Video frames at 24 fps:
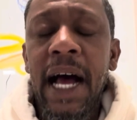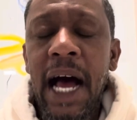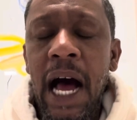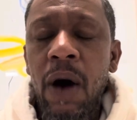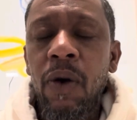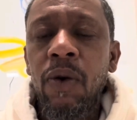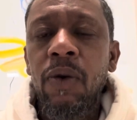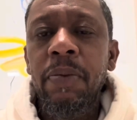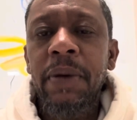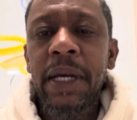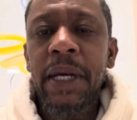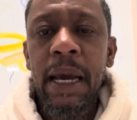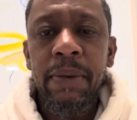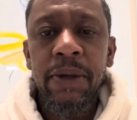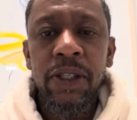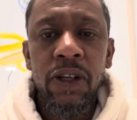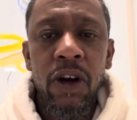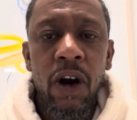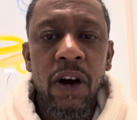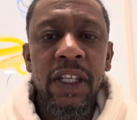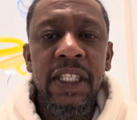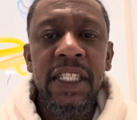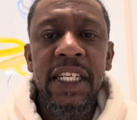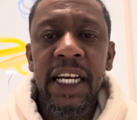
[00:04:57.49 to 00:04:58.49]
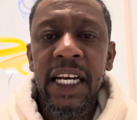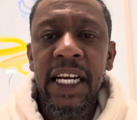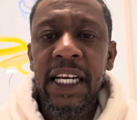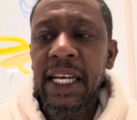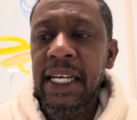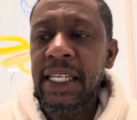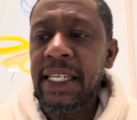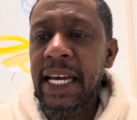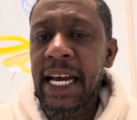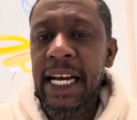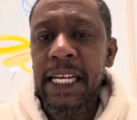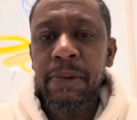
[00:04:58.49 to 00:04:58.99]
will be able to
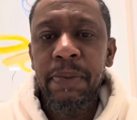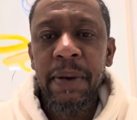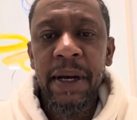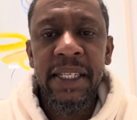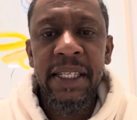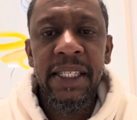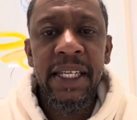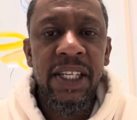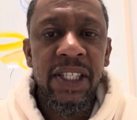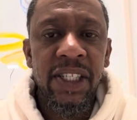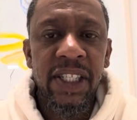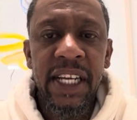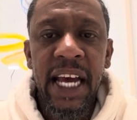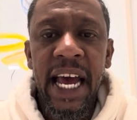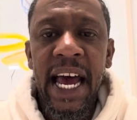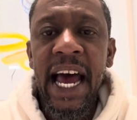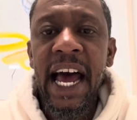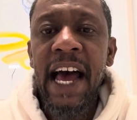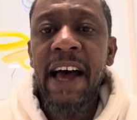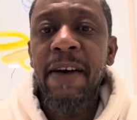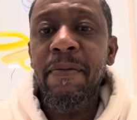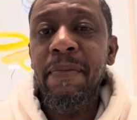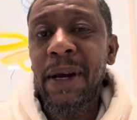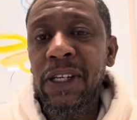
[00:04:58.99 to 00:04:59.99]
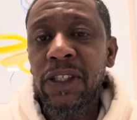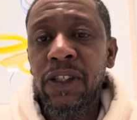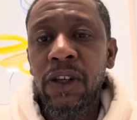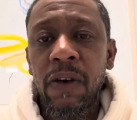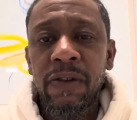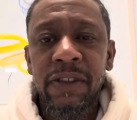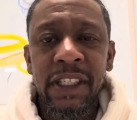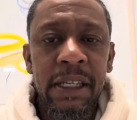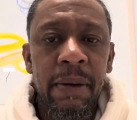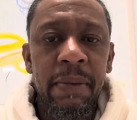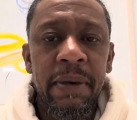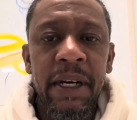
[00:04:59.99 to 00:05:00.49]
articulate the expectations I have based
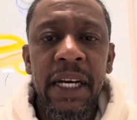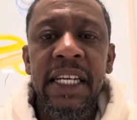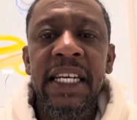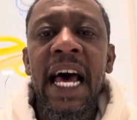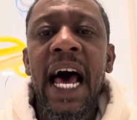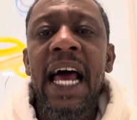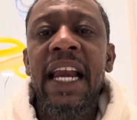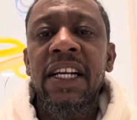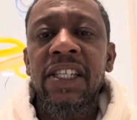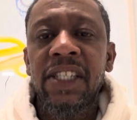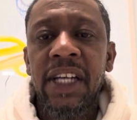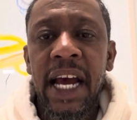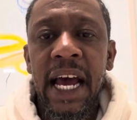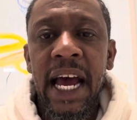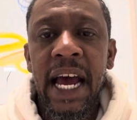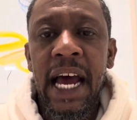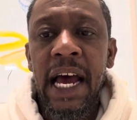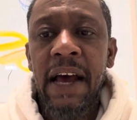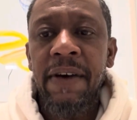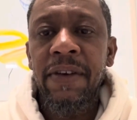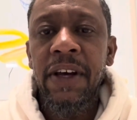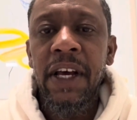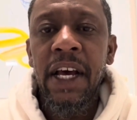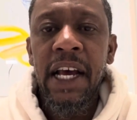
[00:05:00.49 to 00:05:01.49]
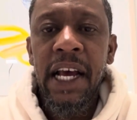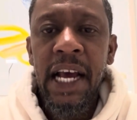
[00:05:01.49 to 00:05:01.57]
off some of the knowledge I have